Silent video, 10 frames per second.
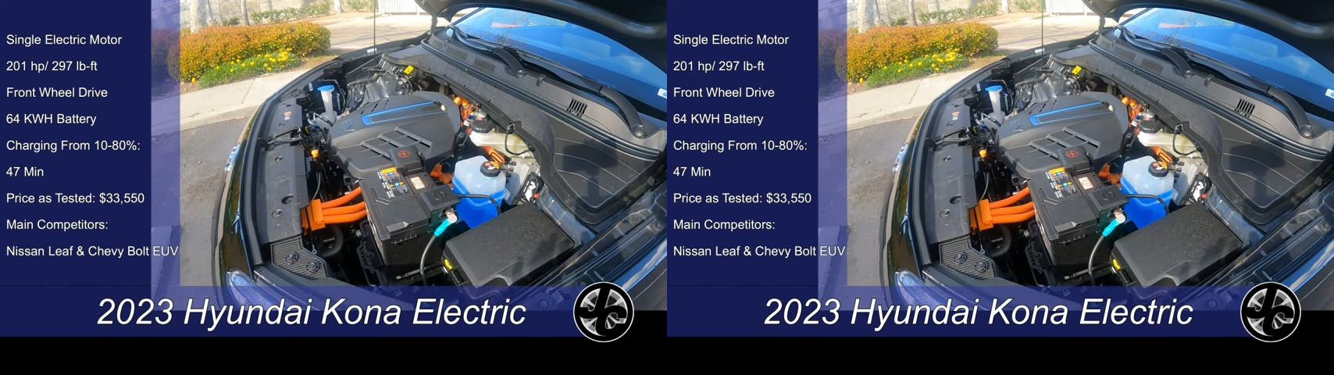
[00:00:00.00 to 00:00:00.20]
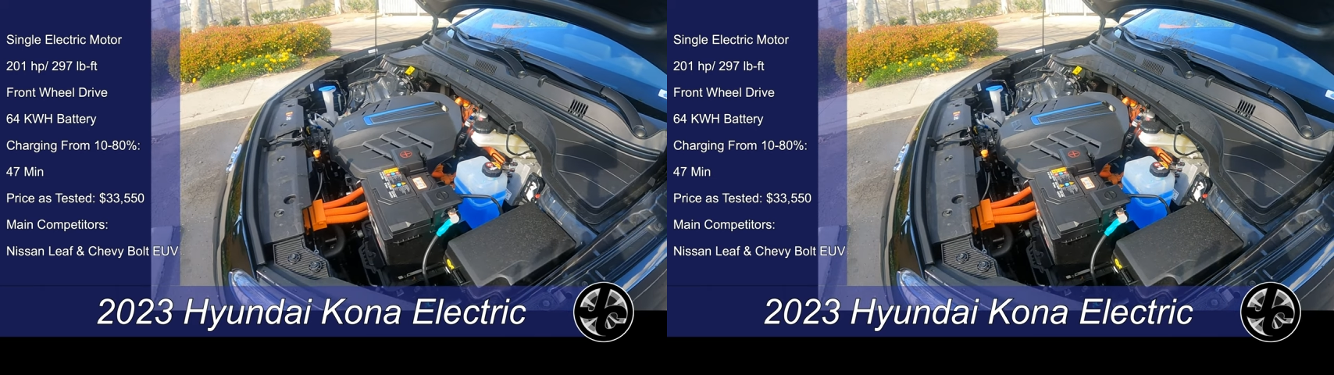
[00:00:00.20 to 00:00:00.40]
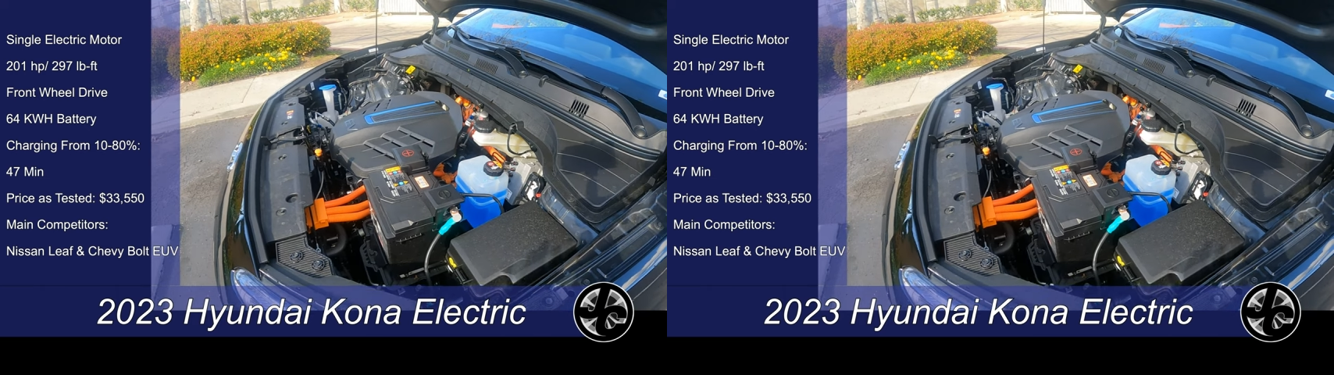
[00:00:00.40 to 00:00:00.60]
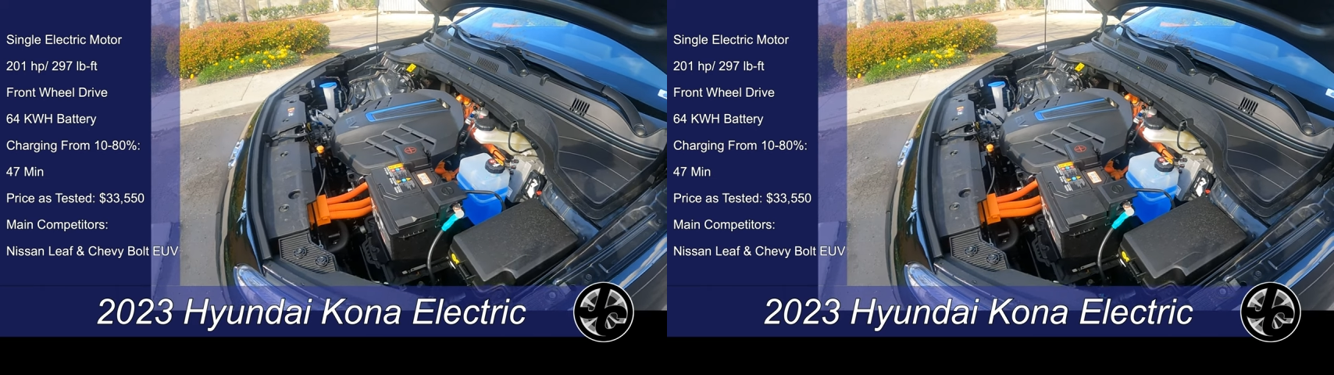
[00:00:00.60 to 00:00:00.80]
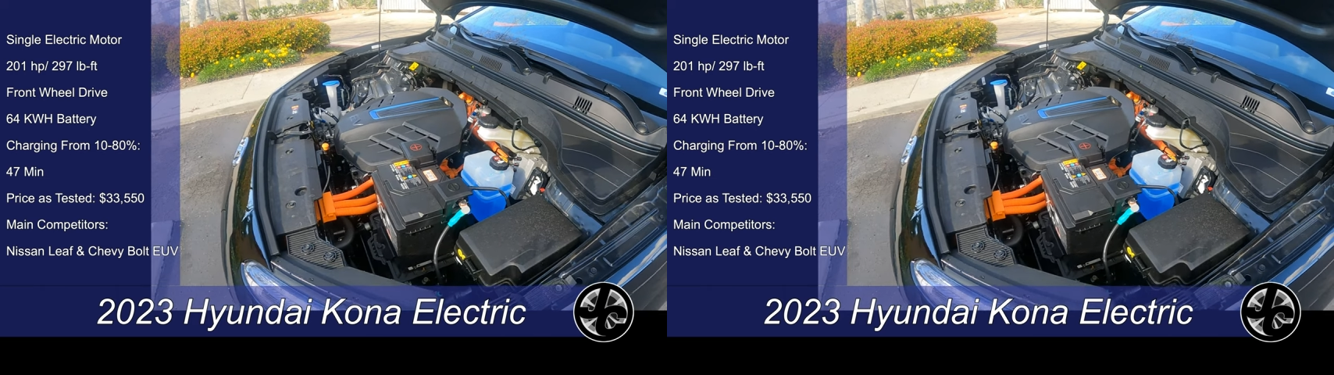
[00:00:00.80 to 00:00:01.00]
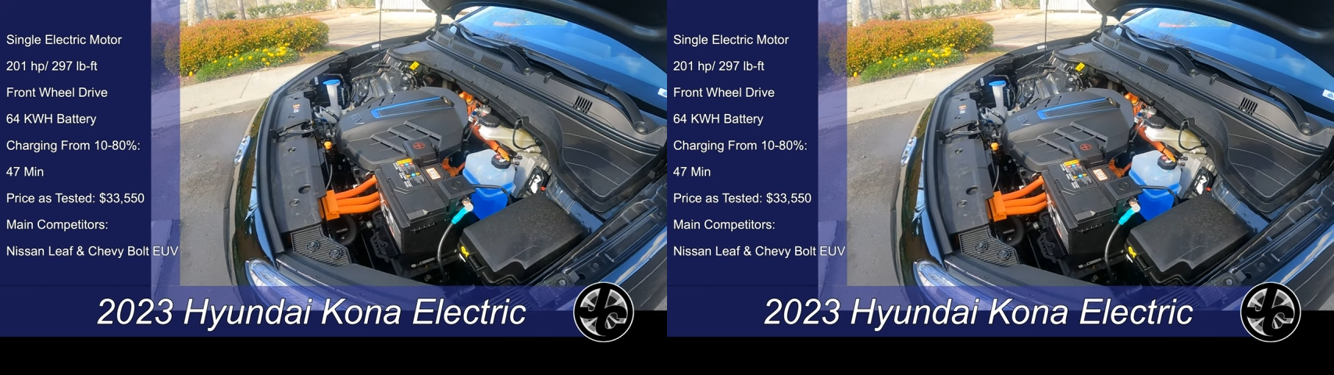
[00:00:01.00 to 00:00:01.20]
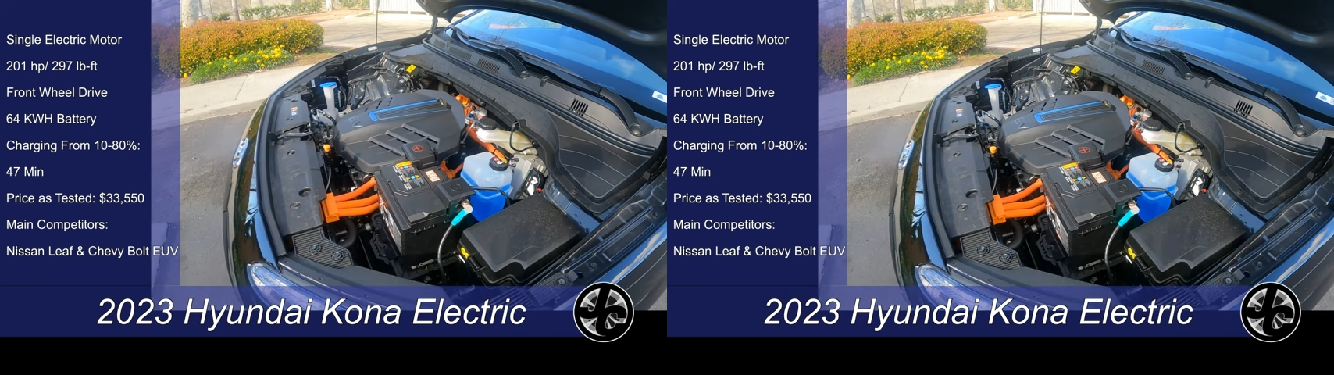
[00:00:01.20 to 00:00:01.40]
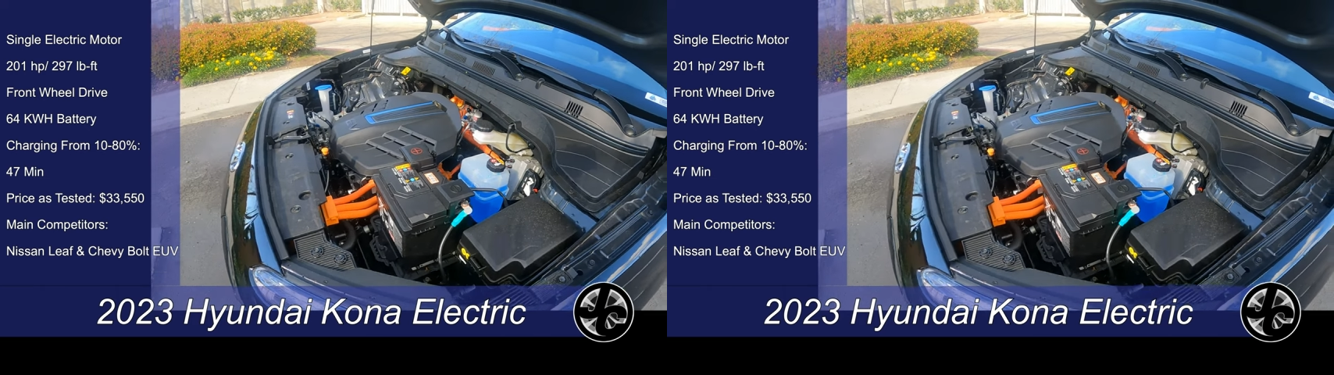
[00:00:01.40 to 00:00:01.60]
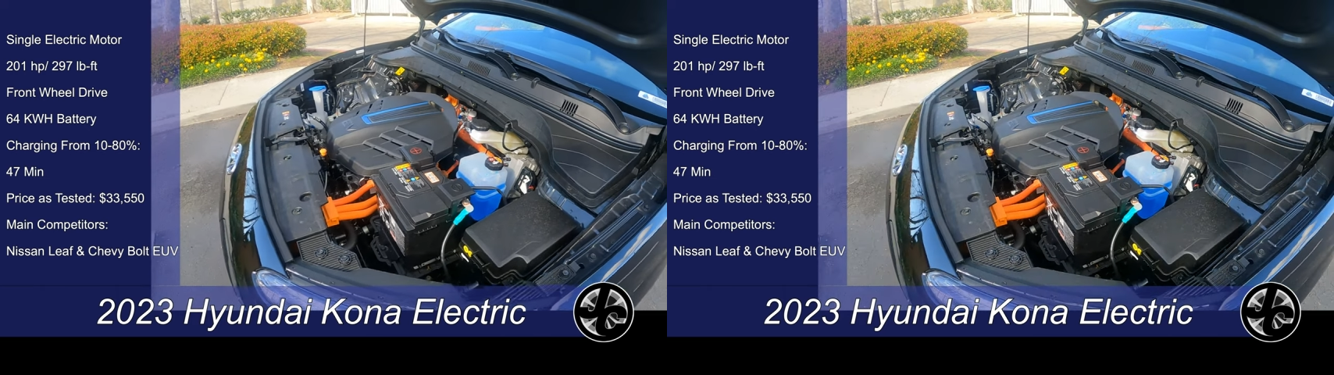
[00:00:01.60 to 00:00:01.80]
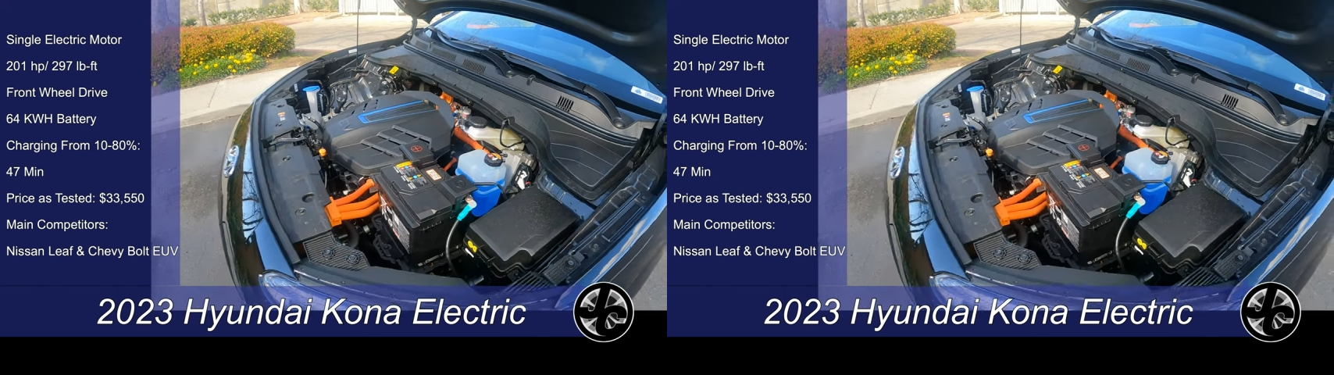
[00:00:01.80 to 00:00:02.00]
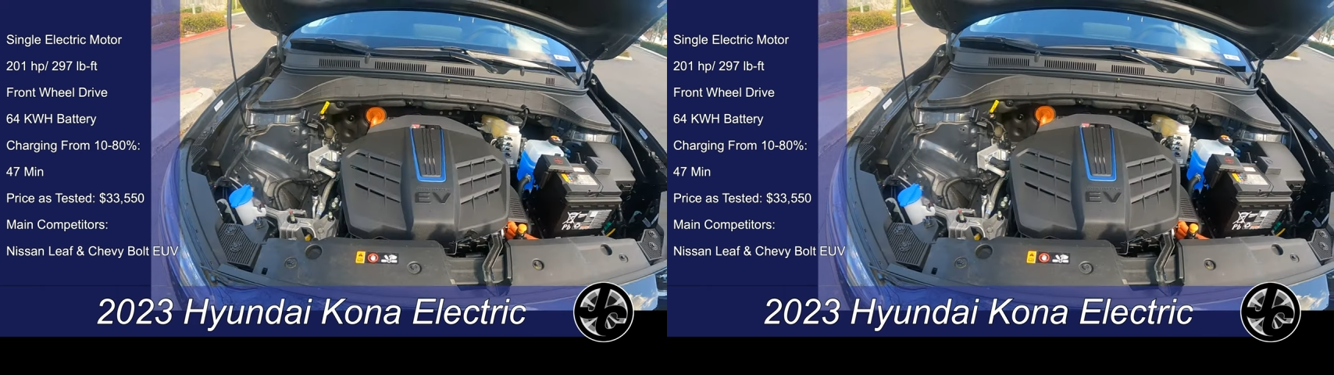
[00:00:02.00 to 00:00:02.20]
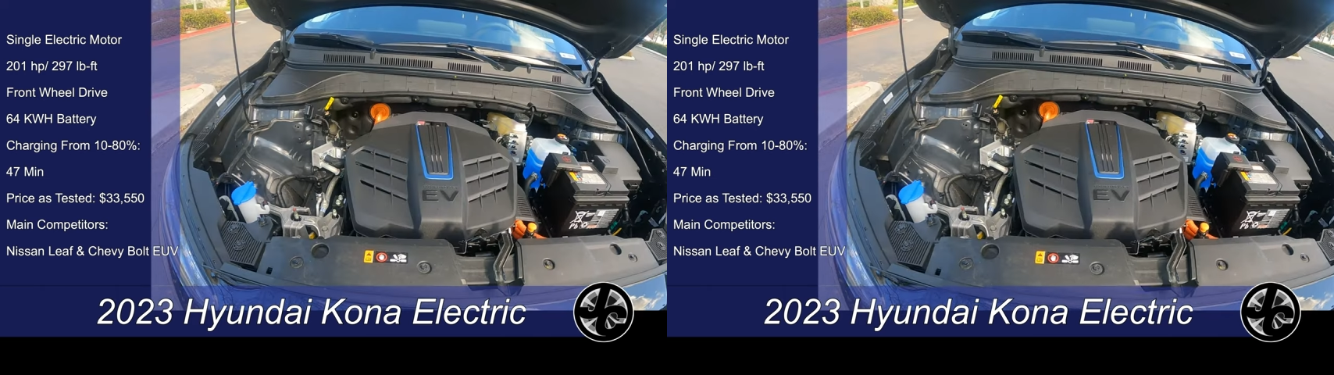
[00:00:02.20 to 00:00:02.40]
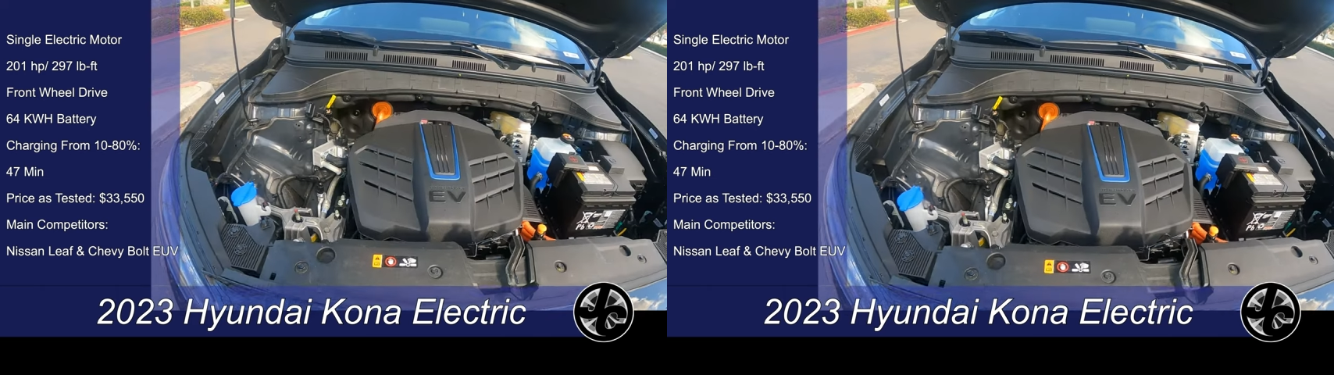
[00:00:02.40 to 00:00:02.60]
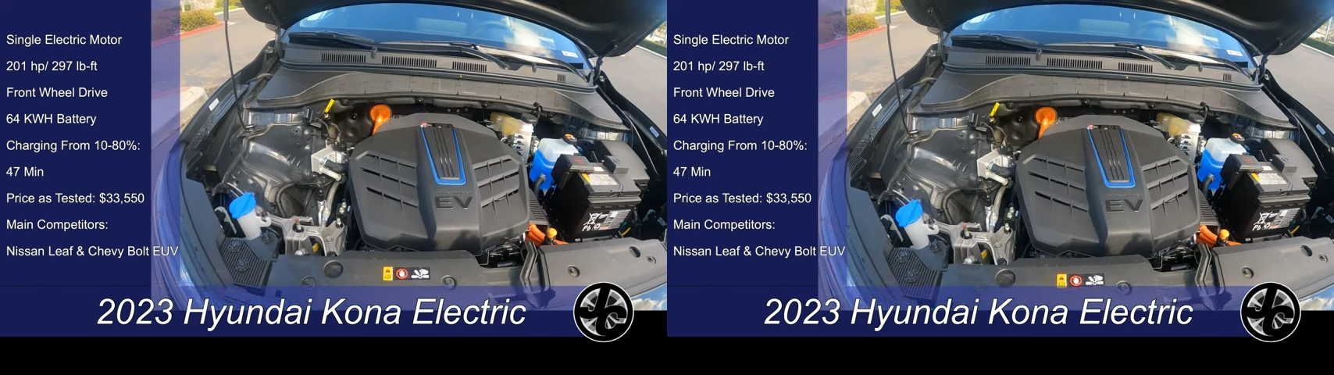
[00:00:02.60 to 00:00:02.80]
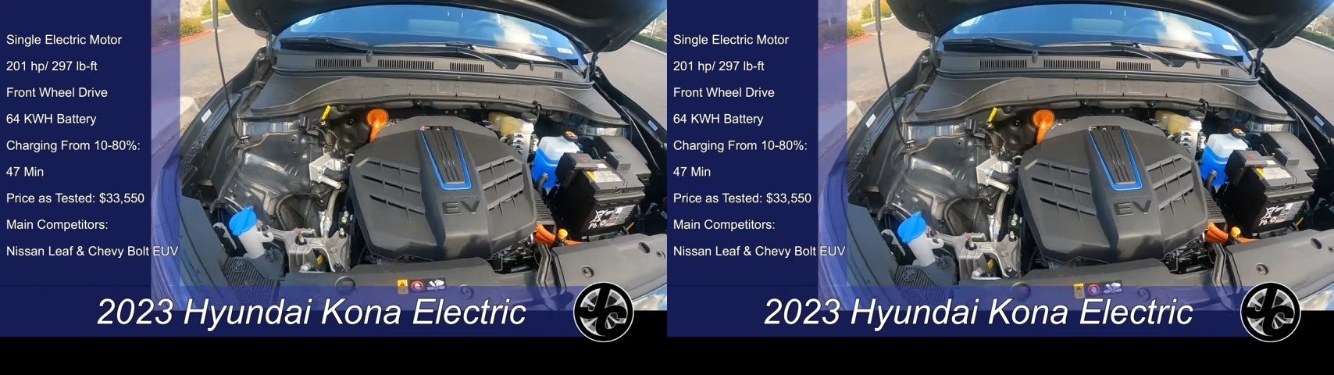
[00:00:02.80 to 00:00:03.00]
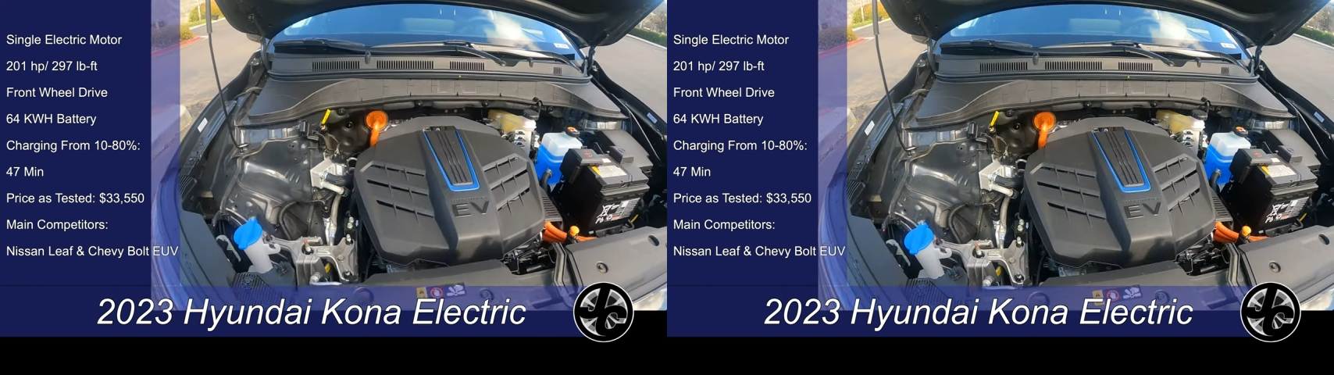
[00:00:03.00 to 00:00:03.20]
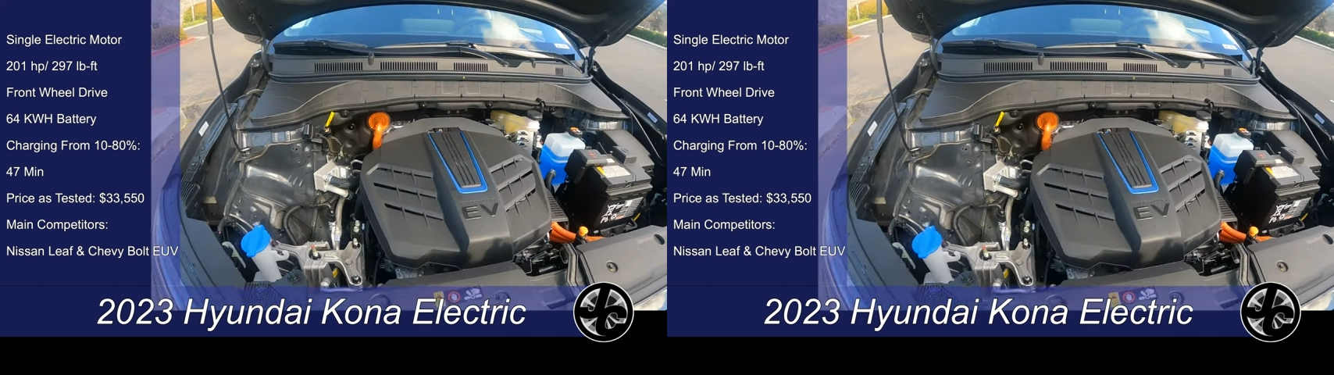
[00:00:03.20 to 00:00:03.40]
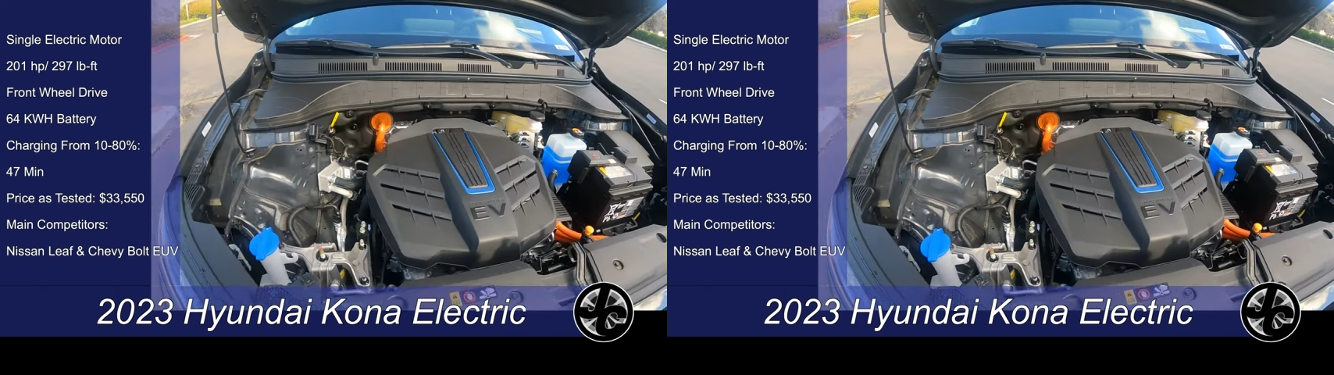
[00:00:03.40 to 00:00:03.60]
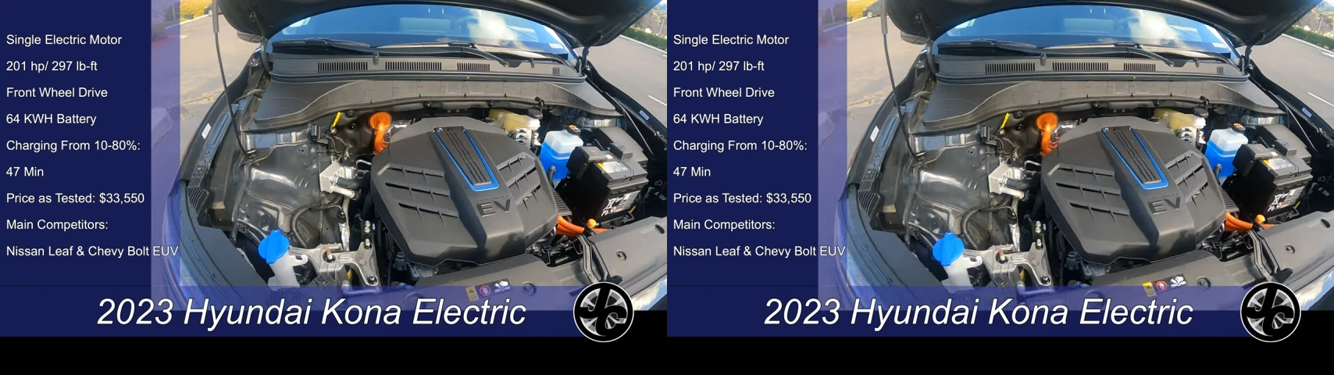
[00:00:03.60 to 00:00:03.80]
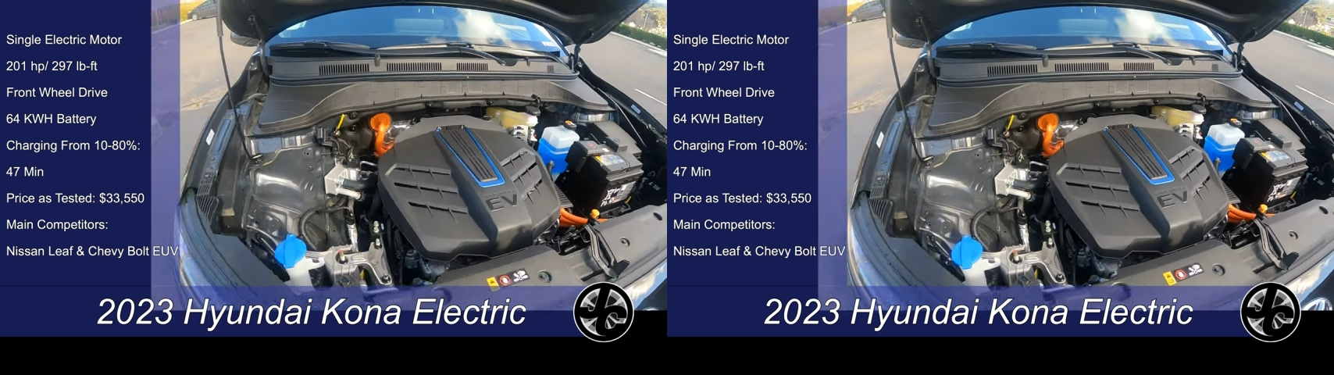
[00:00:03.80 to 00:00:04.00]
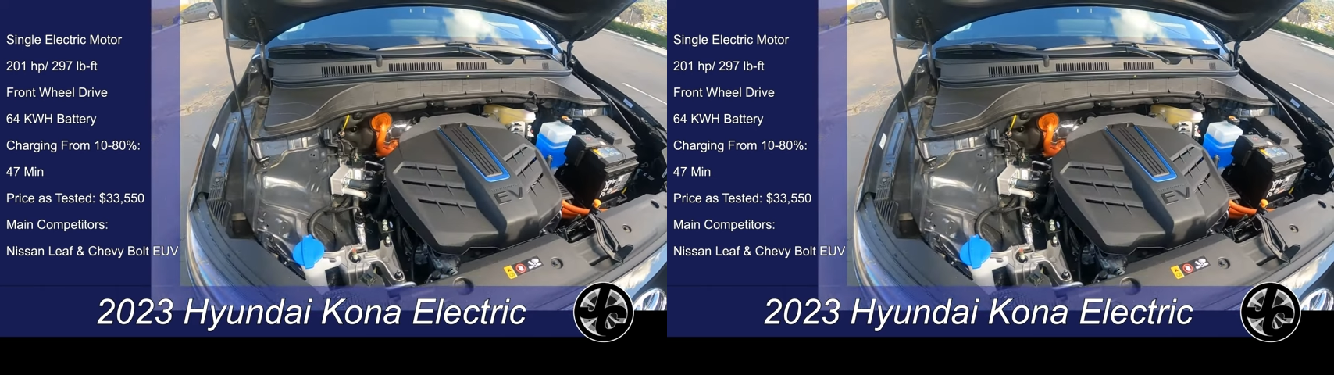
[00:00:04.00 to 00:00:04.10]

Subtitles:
[unreadable: no face in view]